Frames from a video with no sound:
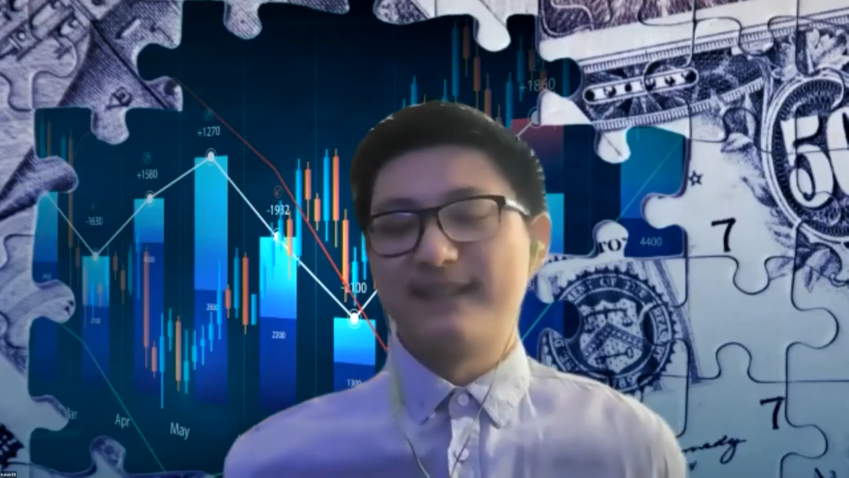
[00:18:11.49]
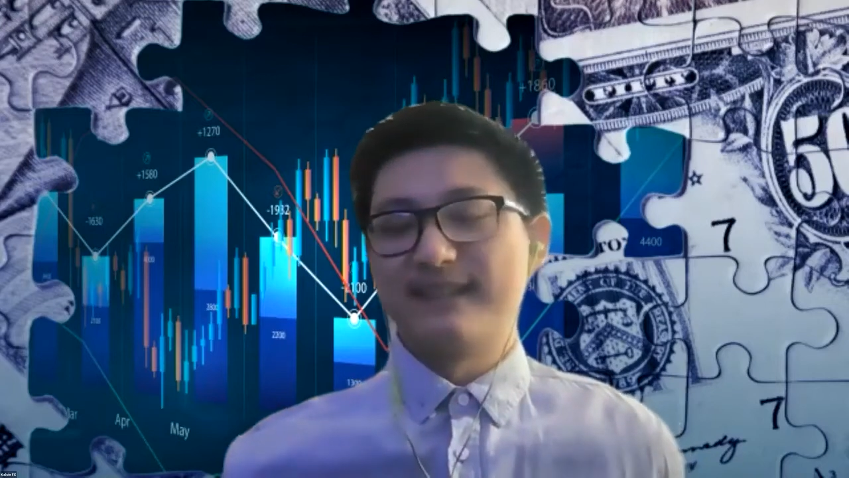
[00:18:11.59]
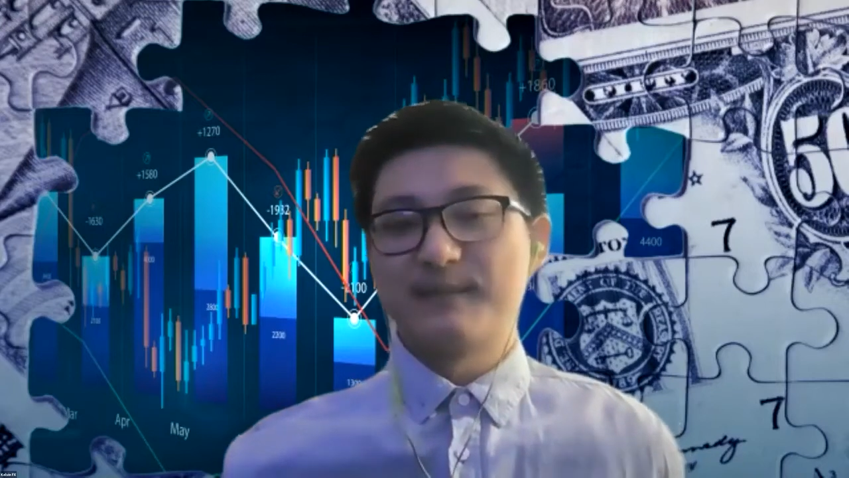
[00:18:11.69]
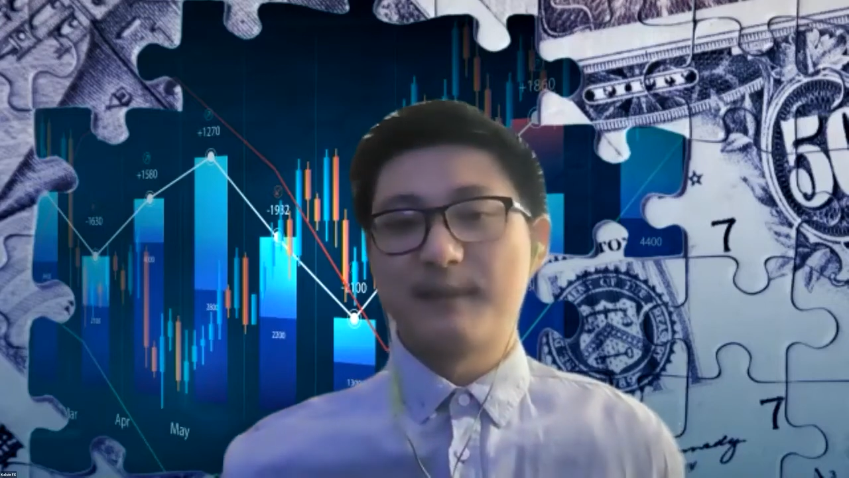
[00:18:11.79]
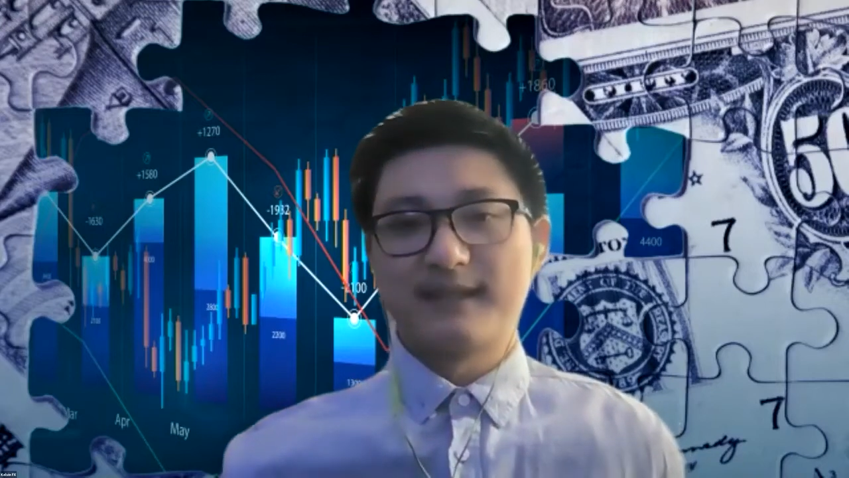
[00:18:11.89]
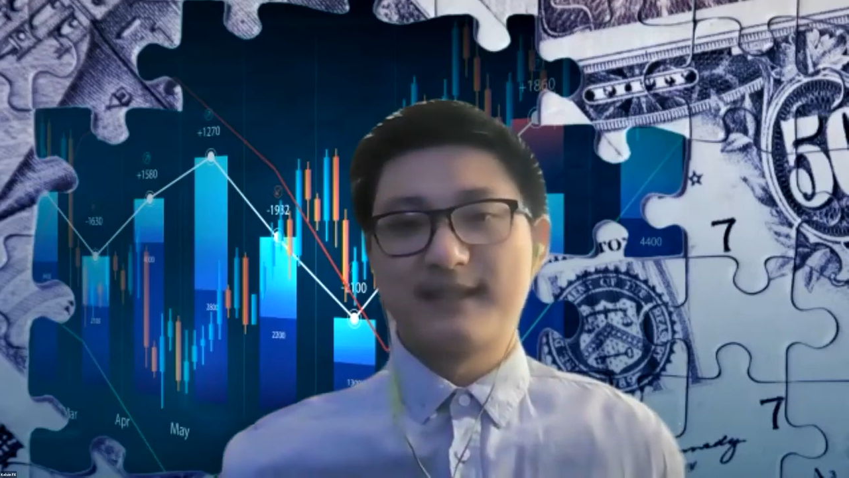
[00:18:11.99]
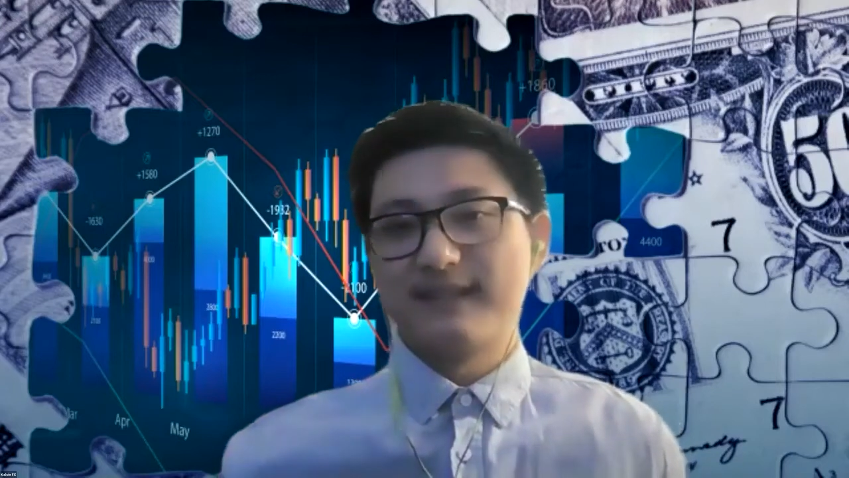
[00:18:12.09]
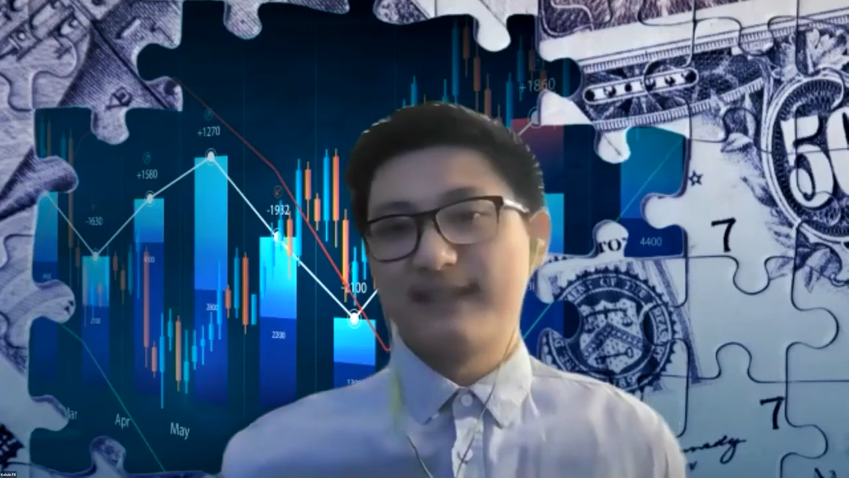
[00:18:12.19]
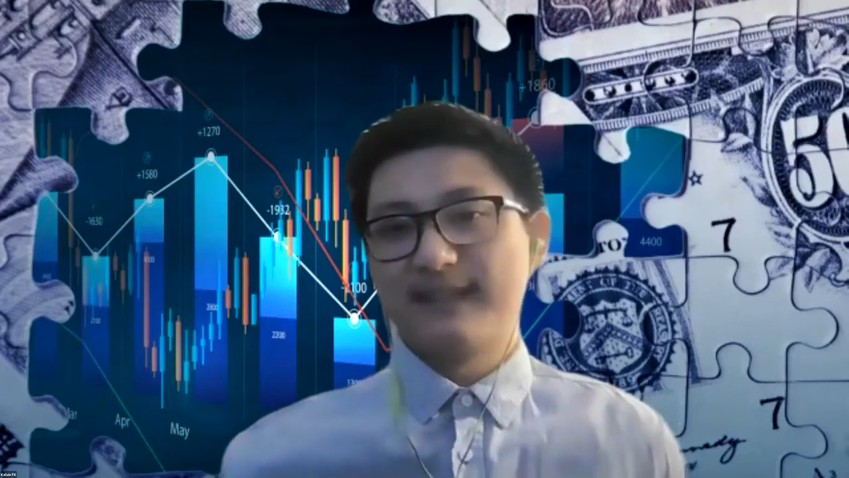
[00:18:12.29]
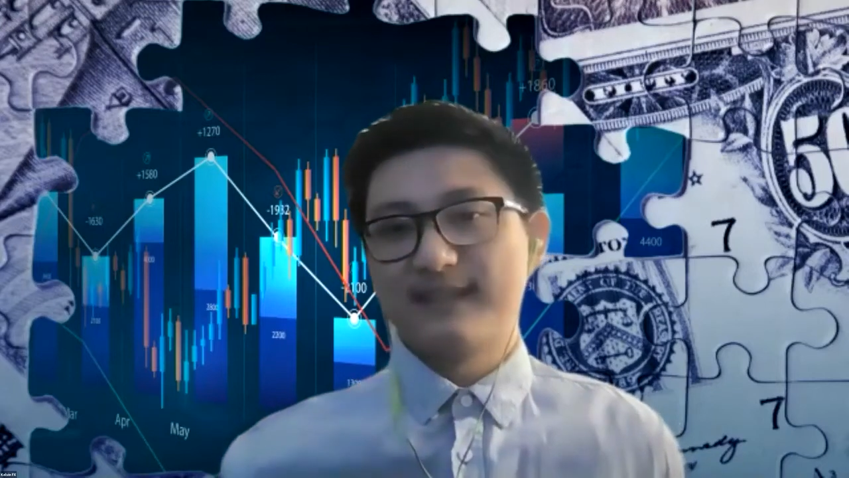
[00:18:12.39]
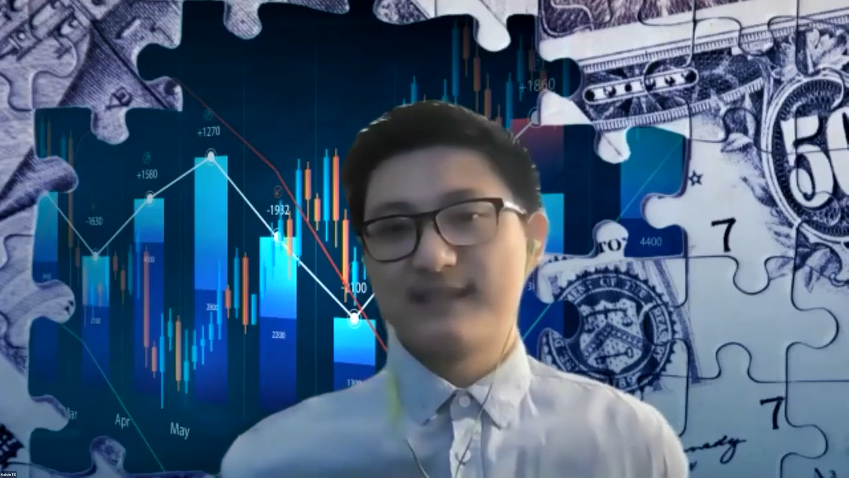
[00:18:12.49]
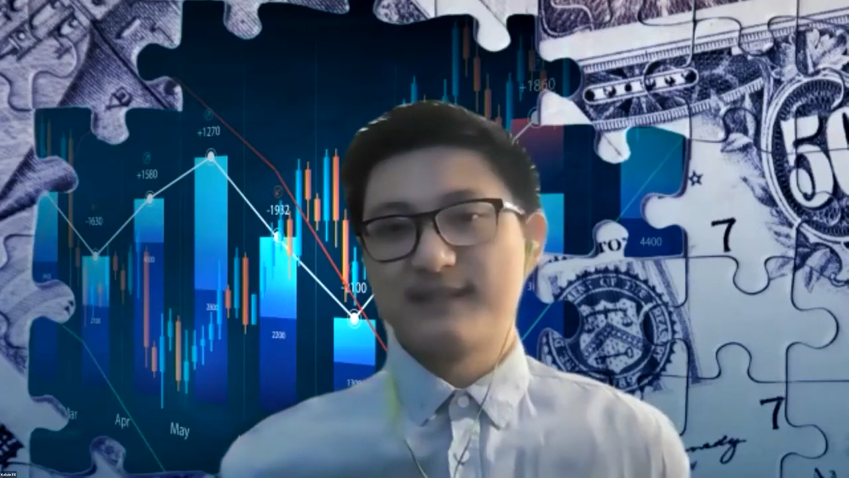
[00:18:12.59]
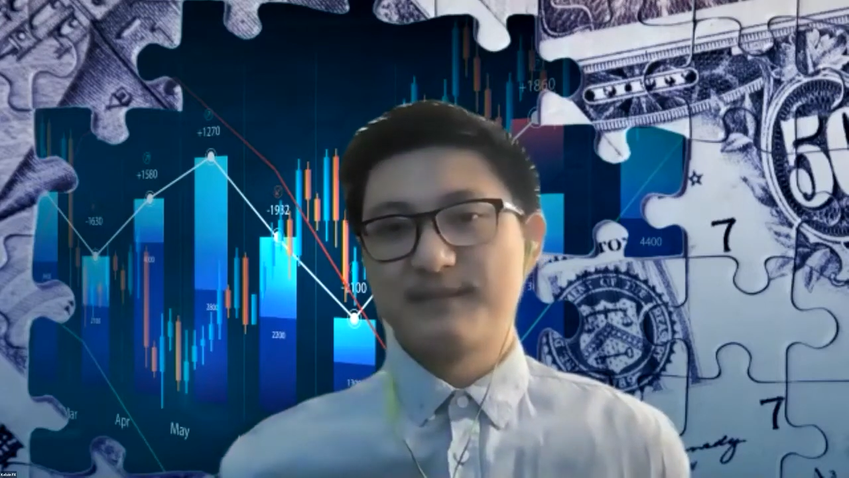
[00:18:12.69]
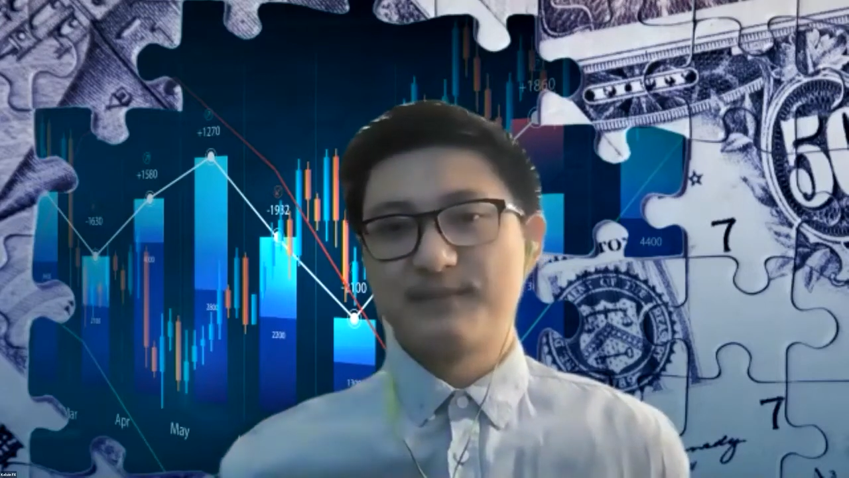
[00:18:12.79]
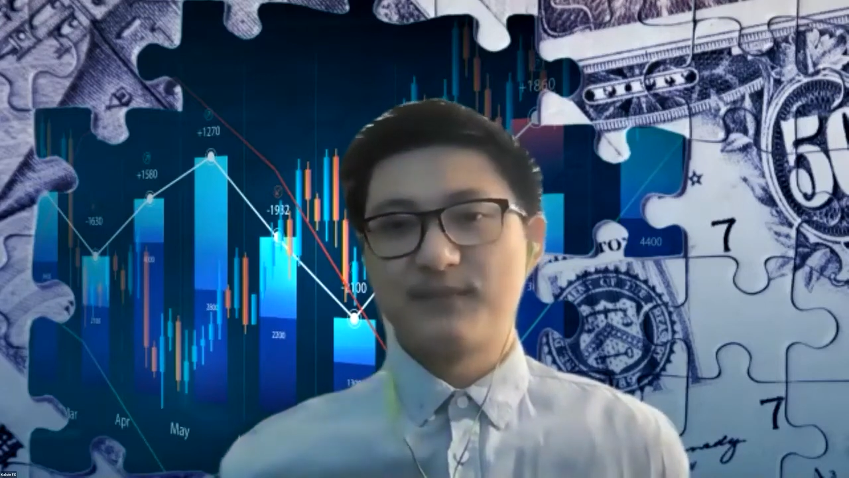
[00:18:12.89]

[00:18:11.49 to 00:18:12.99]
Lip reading: unexpected, I guess,